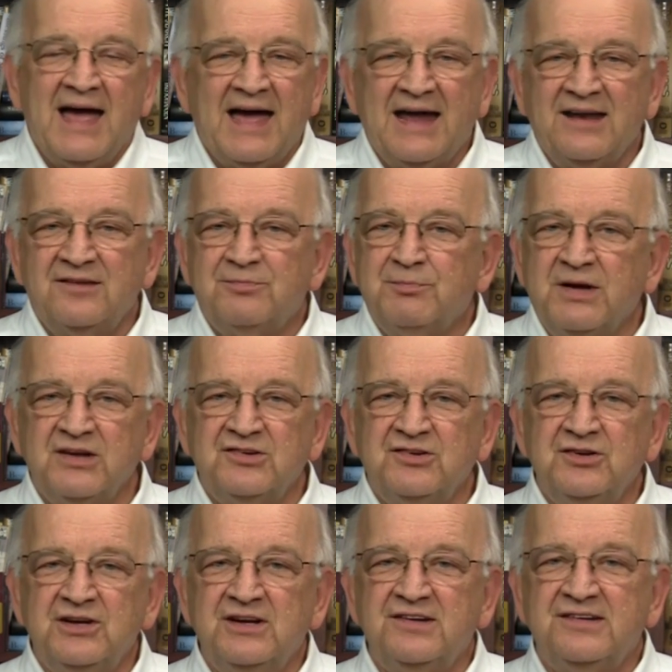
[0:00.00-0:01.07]
and as much
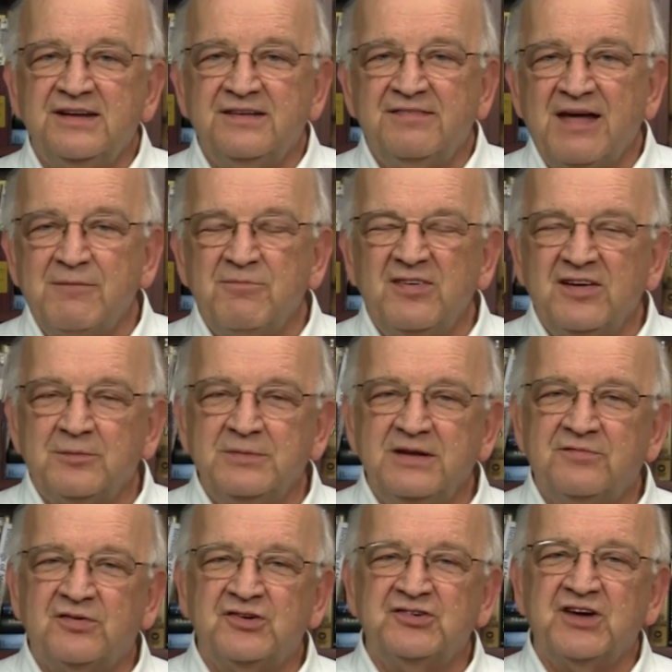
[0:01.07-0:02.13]
good as that film
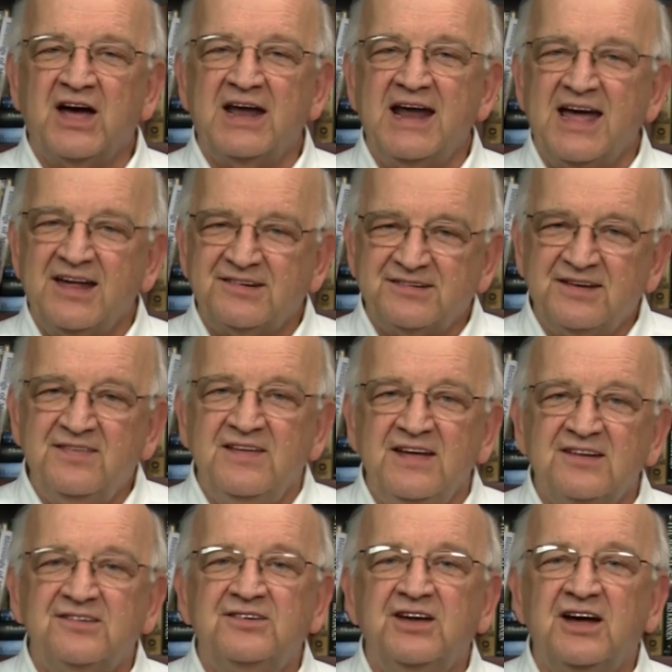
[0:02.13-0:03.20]
did for Sean Astin,
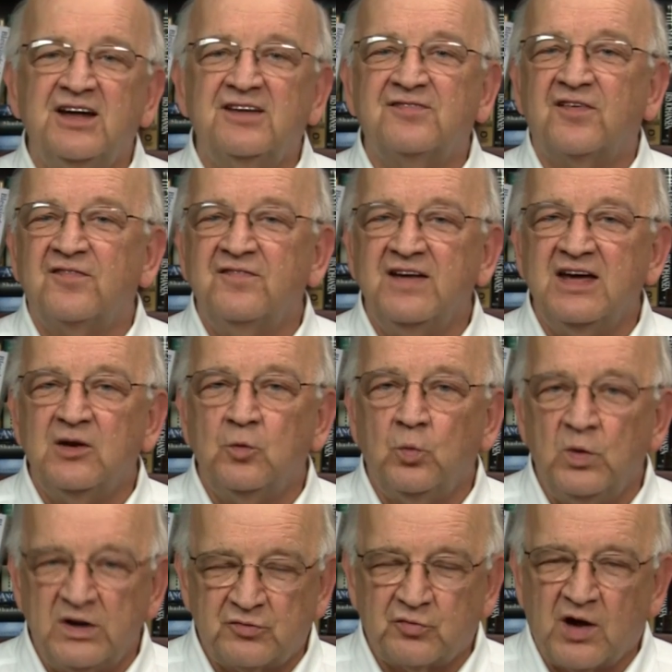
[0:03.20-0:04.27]
this does for Finn
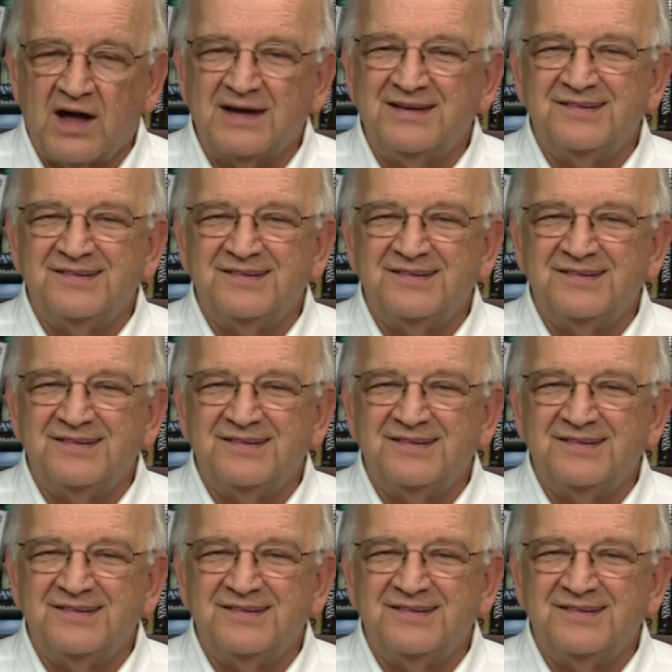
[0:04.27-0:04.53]
Wittrock.